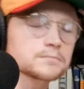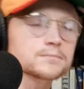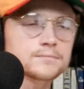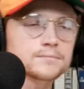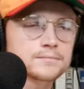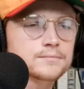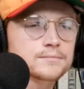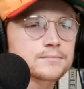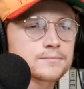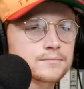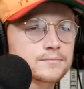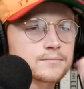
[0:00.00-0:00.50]

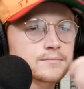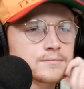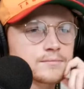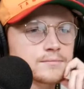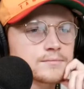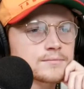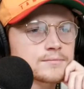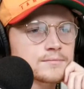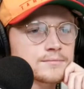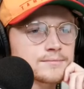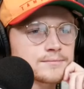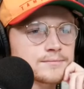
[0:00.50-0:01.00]

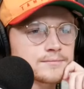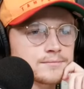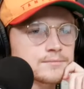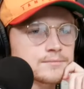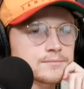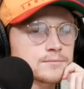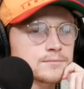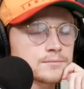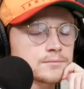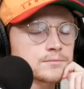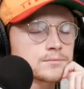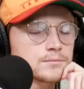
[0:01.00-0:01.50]

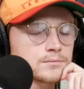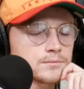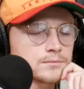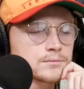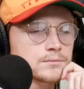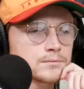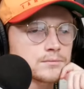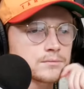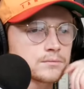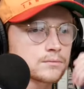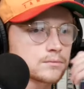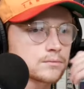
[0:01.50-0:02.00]

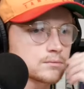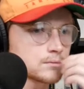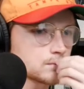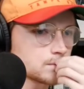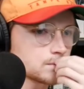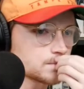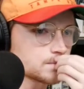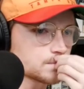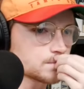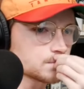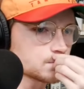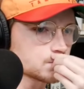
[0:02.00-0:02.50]

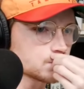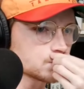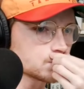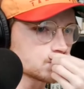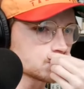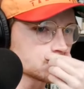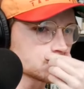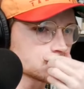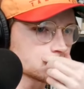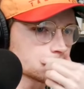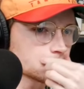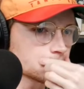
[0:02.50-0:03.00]

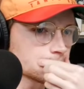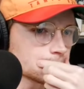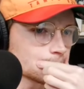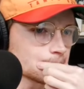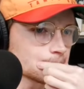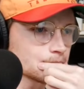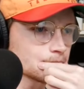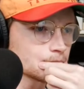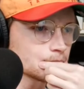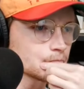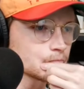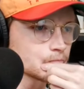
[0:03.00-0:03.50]

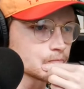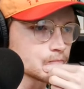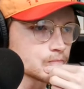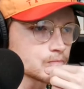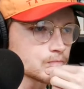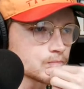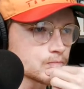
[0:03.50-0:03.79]
The person shown says nothing.